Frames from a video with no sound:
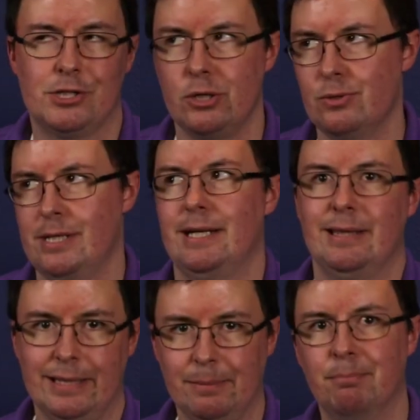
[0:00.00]
using
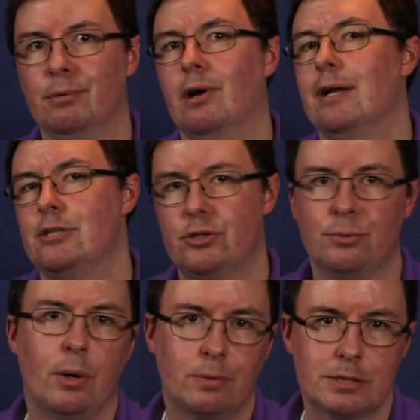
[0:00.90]
the broad
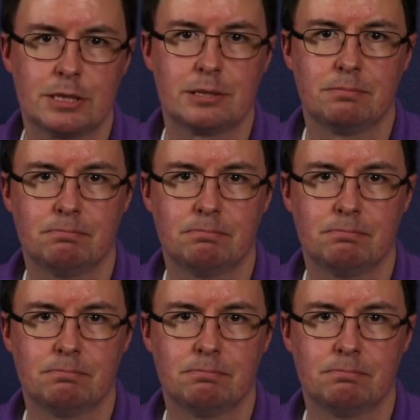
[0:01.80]
strokes.